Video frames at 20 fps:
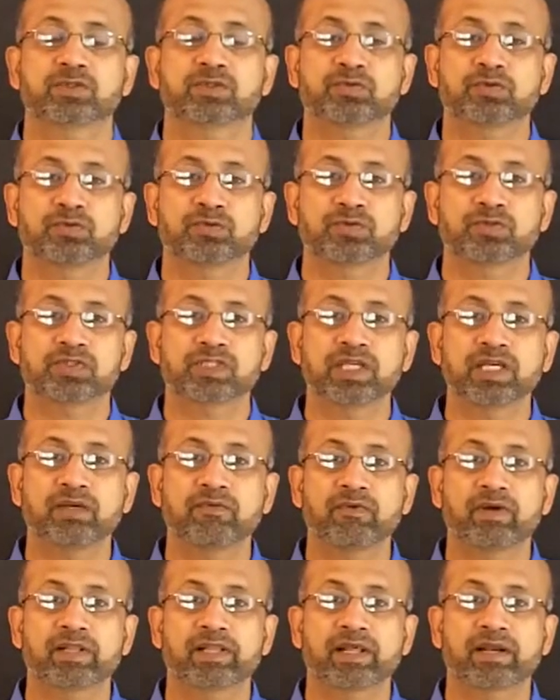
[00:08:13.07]
to see
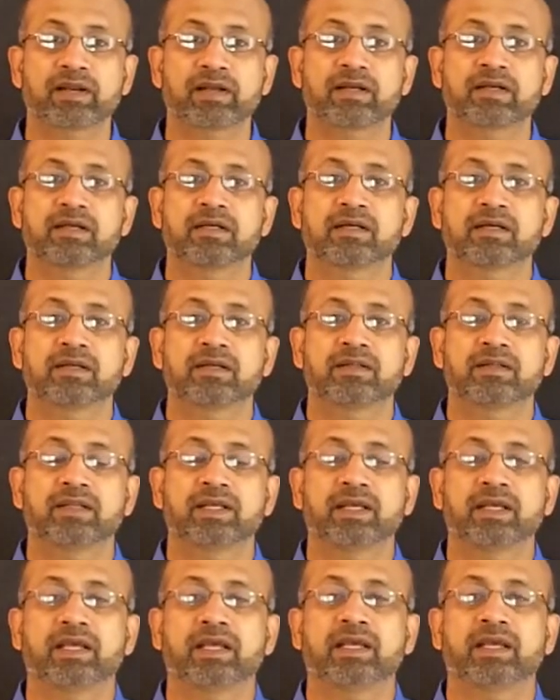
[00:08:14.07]
whether
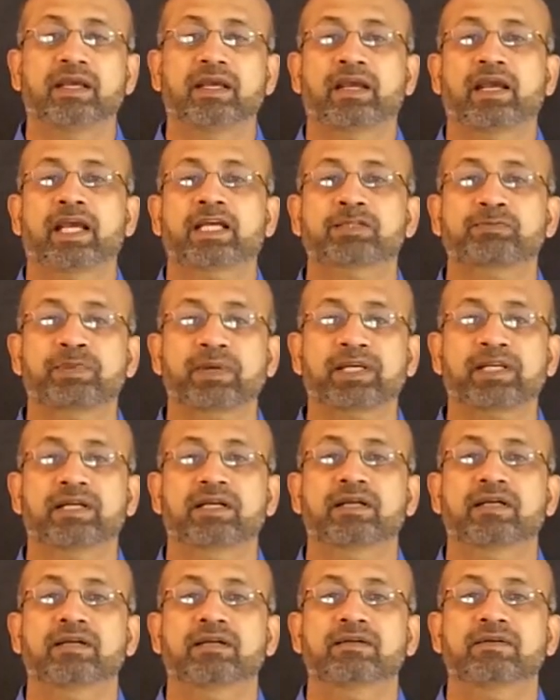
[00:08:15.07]
the
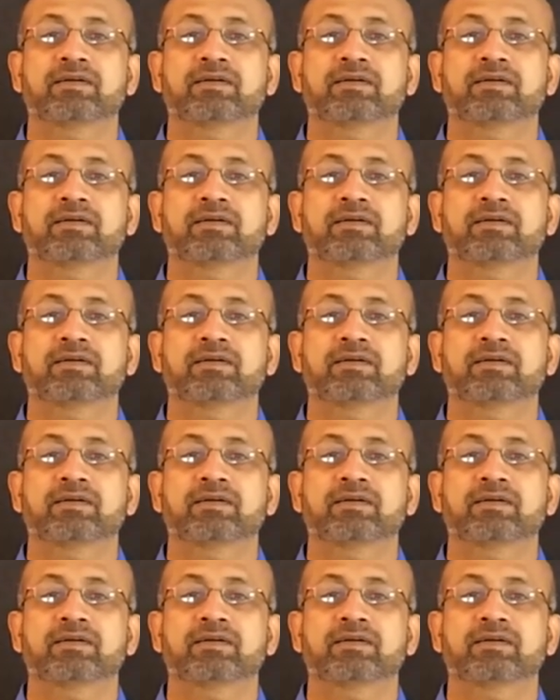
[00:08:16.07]
expected